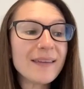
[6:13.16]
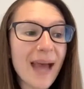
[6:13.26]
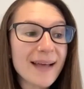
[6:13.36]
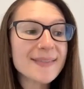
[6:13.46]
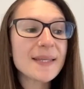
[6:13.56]

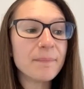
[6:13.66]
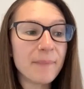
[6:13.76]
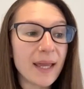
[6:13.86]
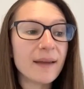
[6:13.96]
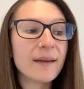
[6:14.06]
Yes,
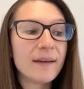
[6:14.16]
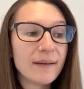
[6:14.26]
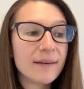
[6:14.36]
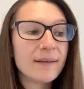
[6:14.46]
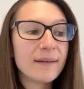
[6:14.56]
me,
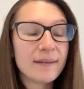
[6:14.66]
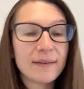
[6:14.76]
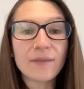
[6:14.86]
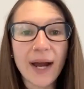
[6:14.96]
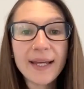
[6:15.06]

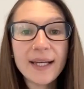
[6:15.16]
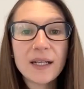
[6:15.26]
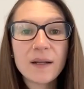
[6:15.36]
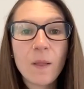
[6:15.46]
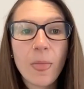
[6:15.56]
right?
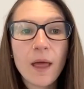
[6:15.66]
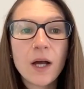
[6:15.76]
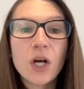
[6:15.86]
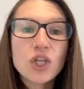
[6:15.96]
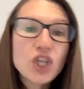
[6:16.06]

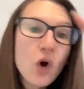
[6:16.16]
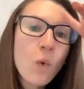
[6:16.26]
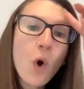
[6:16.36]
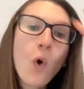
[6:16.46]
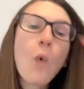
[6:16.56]

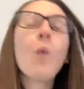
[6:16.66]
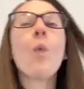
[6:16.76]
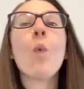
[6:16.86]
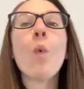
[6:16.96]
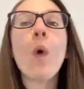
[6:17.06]
So
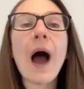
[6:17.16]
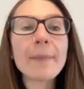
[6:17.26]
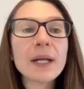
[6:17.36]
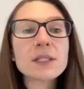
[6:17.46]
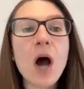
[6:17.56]

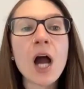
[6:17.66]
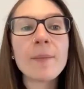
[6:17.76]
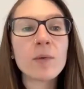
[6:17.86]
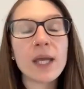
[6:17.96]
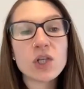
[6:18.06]
I'm going to talk
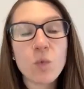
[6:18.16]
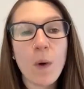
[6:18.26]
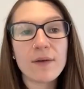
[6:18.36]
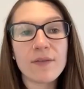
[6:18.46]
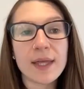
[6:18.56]
about each
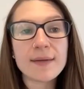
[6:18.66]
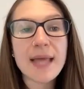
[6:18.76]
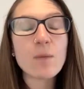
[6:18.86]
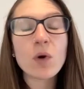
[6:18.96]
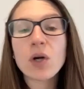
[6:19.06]
one of these,
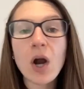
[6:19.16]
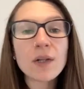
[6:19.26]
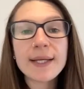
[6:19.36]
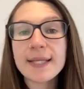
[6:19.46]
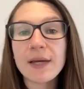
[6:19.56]
and
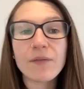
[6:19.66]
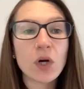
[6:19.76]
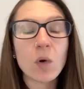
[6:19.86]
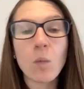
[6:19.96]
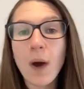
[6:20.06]
regardless if
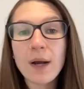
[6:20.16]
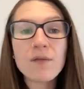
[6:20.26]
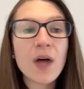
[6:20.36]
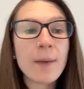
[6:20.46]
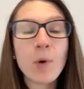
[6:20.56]
you're one
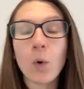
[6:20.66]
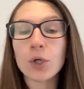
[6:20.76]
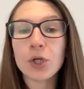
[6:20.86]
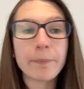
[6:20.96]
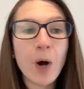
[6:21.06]
of them
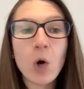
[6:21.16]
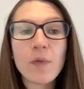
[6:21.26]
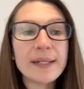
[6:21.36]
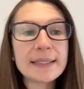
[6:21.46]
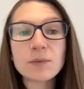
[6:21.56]
or you're
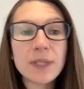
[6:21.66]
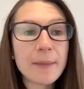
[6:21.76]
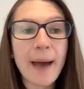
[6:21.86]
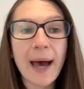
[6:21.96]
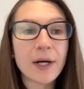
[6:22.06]
both, it doesn't
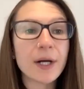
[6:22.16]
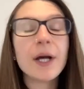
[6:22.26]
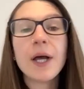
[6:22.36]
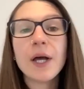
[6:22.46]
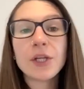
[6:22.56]
really
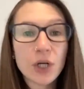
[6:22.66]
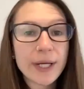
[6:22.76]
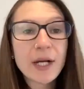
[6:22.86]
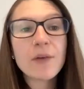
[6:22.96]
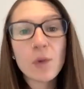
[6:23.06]
matter. You're
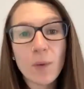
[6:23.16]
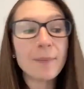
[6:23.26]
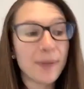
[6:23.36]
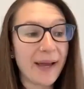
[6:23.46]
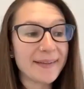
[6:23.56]
here in the
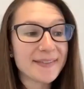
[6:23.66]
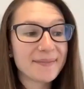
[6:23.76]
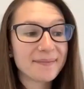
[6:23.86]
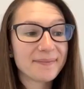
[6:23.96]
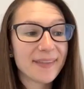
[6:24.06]
right
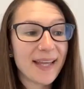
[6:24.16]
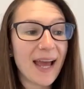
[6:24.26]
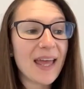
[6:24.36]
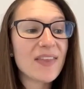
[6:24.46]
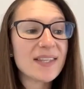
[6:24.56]
place,
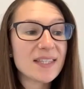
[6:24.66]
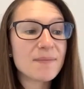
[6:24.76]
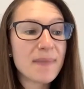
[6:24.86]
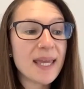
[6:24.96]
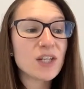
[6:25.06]
okay? This is
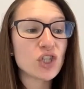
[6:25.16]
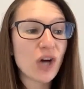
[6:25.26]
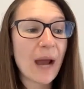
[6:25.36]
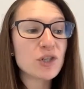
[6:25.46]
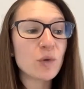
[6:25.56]
me
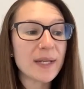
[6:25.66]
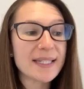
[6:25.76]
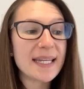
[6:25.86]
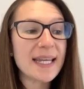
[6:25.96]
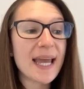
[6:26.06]
described to a
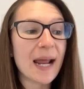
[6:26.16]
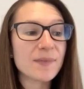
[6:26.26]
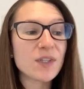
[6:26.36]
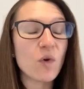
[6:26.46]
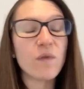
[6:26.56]
T, and
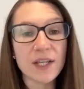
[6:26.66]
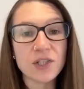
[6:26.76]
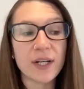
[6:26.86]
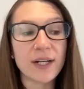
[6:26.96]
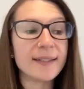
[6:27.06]
I'm so
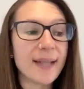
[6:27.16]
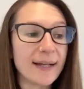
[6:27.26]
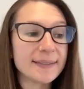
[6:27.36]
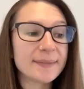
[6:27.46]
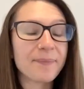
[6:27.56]
frustrated,
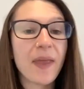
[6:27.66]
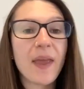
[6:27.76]
yes.